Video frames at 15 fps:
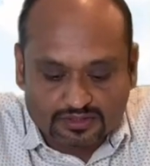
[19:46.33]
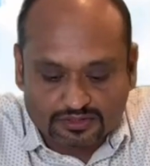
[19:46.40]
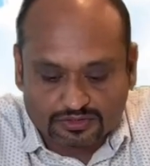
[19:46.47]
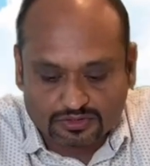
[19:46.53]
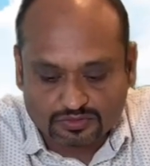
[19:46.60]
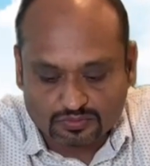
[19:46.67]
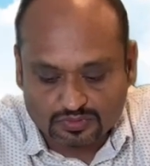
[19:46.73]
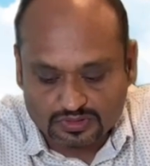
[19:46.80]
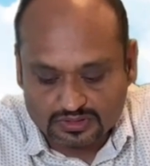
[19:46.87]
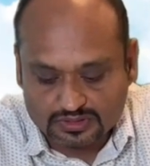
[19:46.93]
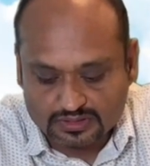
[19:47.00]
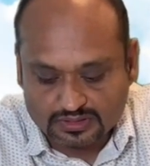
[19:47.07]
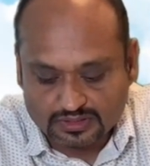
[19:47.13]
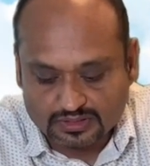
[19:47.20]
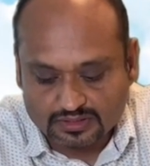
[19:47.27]
You know what?
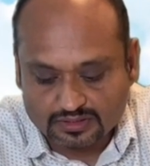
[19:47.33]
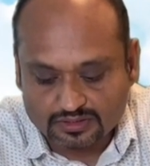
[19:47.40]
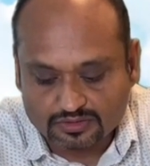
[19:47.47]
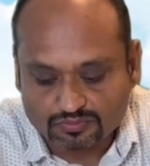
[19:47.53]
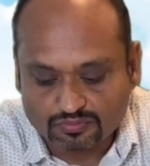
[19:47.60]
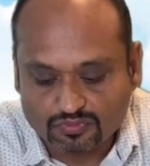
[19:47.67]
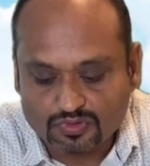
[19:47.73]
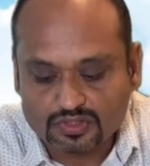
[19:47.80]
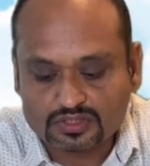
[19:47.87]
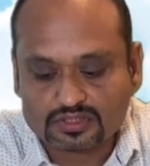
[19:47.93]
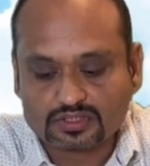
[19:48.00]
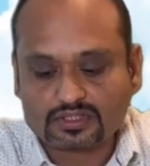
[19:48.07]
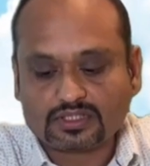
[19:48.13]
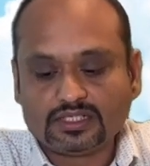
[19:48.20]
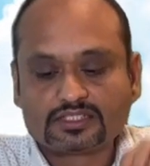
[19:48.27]
The
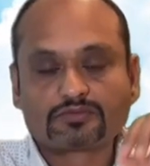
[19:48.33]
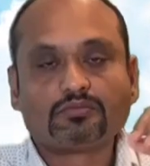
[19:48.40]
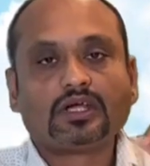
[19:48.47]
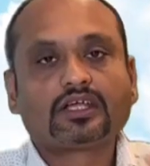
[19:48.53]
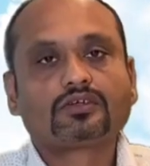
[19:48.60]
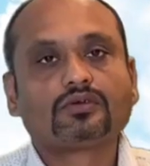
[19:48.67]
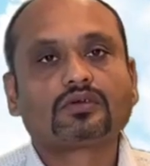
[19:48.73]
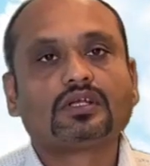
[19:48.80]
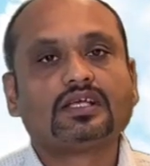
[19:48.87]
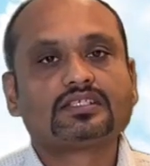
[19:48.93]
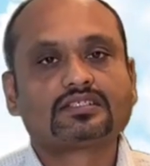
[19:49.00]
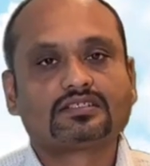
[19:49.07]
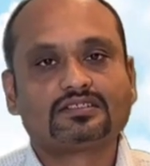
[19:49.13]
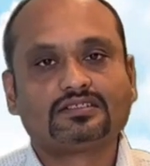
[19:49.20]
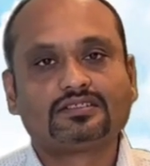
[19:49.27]
water is
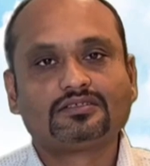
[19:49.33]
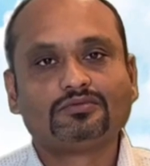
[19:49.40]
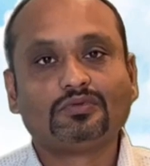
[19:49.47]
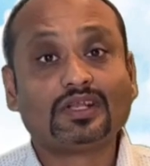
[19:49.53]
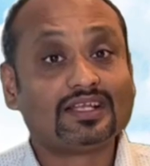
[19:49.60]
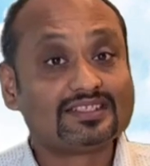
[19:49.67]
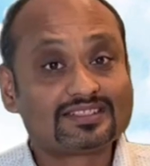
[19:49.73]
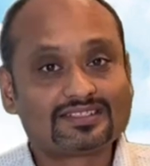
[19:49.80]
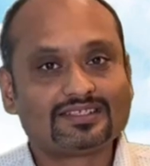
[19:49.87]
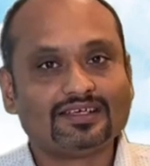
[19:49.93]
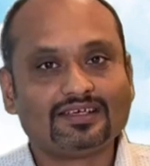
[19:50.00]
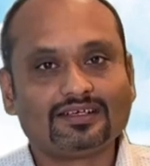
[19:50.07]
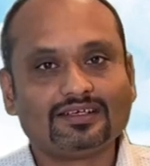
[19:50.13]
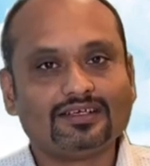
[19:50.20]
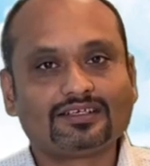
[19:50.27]
microclustered. When I
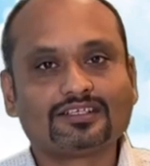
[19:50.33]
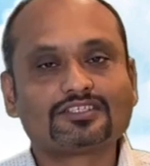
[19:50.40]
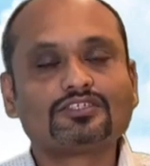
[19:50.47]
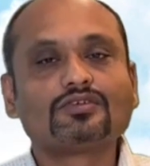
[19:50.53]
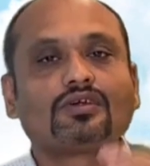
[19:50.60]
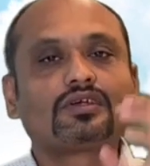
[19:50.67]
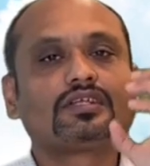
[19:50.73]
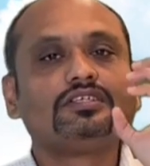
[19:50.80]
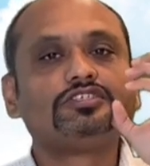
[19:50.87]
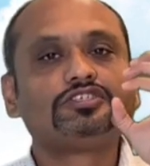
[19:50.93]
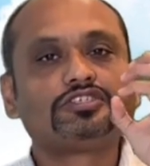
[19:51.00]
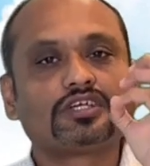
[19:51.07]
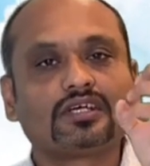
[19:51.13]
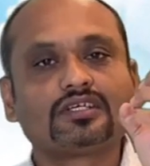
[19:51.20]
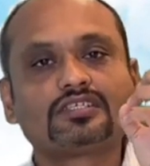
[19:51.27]
said it is not in
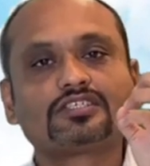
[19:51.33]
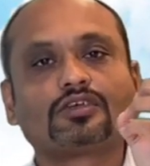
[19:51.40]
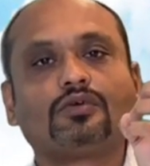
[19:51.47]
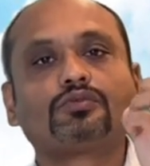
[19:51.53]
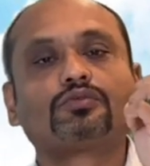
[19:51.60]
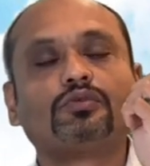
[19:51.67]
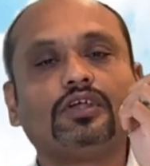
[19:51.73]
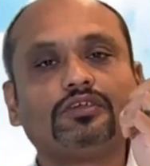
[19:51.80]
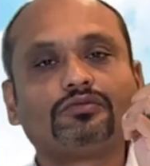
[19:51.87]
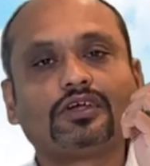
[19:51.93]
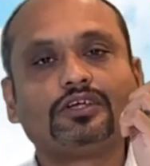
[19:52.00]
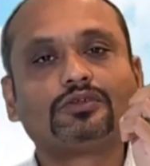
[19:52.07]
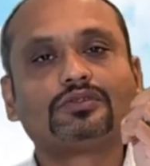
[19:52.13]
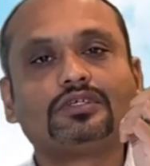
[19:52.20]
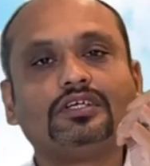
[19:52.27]
chunks of
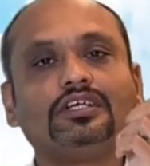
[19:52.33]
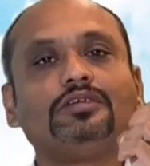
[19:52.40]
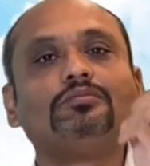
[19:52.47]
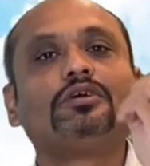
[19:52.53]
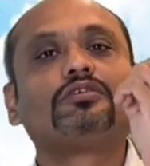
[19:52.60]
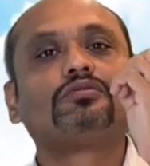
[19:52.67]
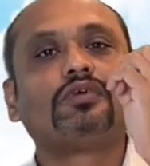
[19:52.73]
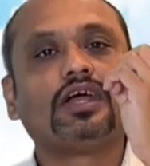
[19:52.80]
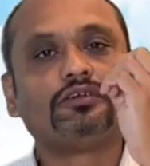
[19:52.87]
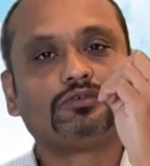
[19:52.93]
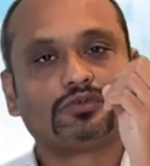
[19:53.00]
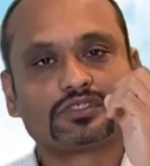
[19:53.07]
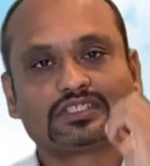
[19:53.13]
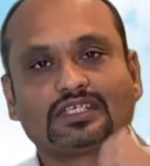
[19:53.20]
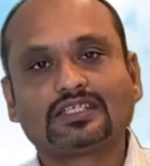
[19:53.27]
25 to 30, but 5
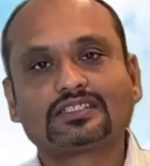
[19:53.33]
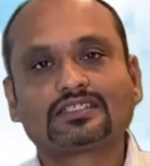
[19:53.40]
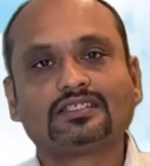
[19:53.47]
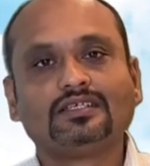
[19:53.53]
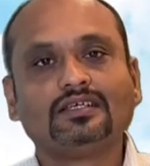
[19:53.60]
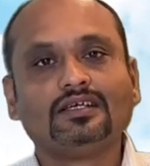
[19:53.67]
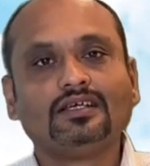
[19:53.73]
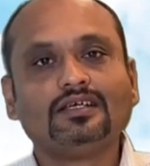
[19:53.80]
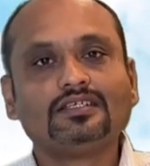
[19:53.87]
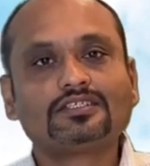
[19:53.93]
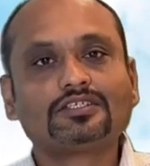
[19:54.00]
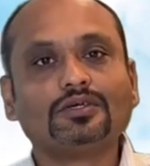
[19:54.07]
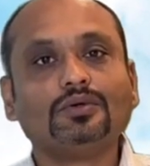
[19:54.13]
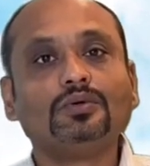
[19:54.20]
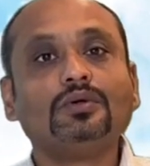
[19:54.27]
to 6.
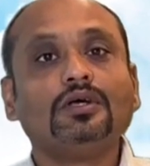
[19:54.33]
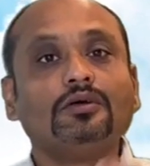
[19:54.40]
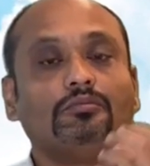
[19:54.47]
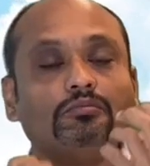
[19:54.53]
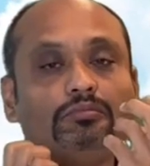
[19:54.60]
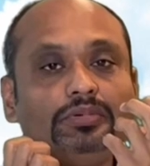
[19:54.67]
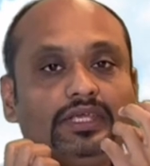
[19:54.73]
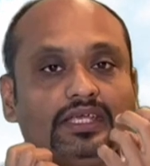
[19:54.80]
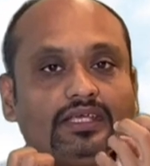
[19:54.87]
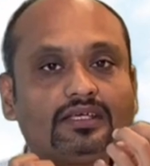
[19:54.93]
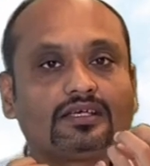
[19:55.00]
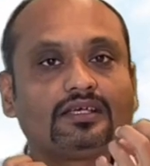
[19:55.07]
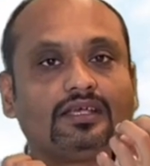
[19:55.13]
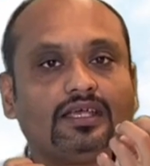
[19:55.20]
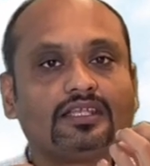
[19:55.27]
So being
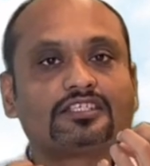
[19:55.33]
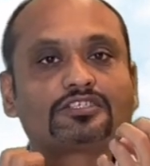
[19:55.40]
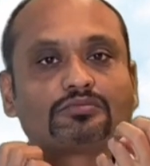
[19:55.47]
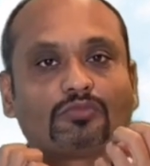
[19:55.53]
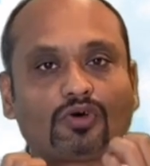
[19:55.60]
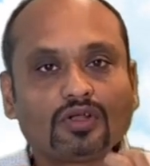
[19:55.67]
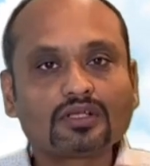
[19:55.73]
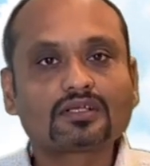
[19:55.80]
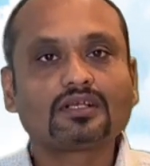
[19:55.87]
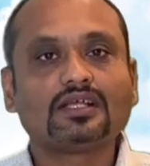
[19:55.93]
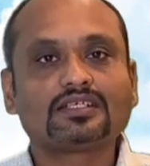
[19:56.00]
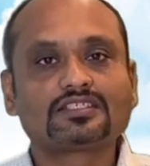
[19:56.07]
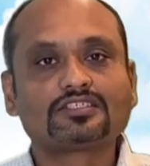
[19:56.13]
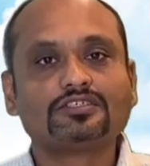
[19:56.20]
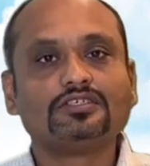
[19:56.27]
in small
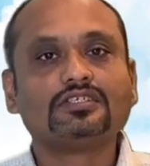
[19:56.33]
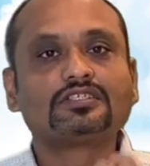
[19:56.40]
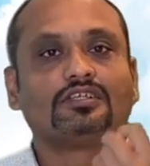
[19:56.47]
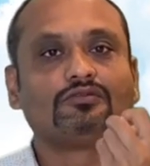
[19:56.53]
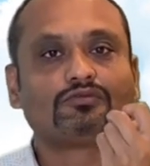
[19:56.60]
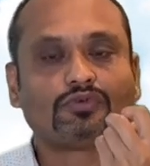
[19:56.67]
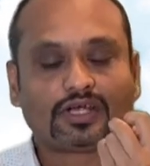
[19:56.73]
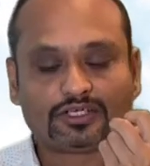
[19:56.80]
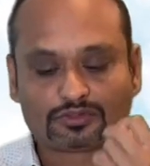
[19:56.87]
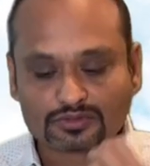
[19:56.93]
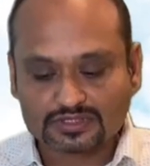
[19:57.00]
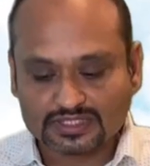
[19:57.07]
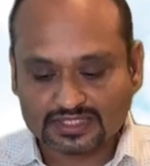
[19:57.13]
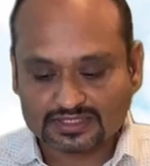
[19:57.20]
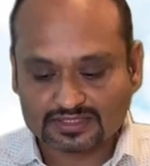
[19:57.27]
clusters in 5 to
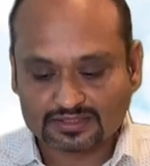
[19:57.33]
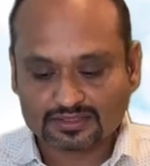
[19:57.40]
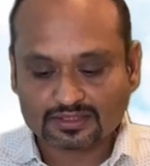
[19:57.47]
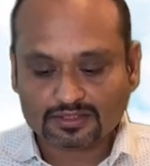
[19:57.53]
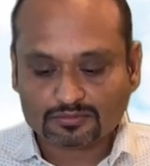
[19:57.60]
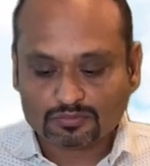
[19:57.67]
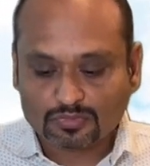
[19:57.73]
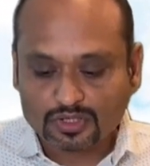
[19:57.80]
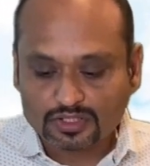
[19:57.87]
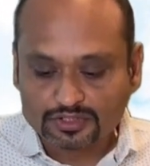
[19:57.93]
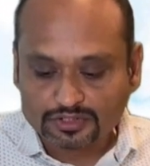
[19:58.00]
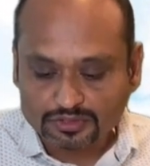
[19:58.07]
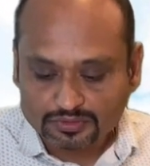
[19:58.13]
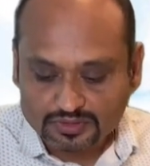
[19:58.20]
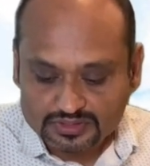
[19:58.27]
6
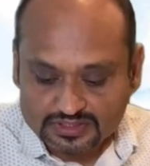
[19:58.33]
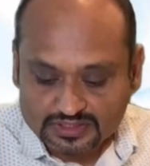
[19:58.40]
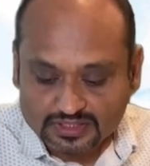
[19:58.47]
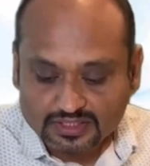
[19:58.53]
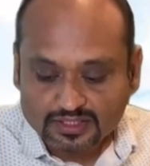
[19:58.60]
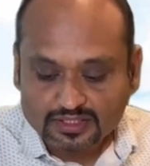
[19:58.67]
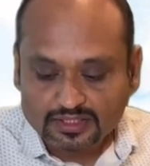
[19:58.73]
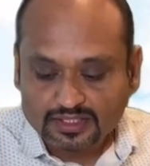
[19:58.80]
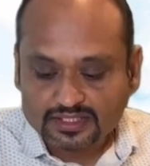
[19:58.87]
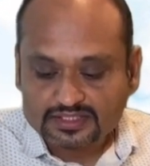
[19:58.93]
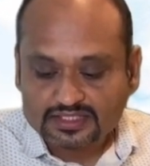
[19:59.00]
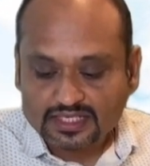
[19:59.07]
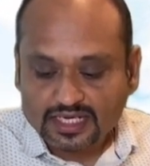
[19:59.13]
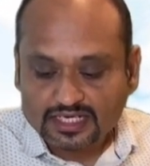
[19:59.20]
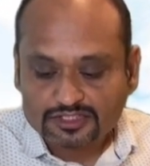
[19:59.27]
molecules, it's
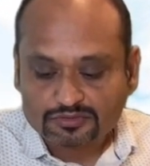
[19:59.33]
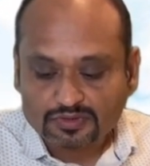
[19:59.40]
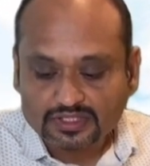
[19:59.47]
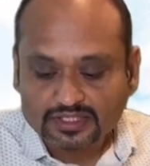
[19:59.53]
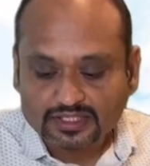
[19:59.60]
actually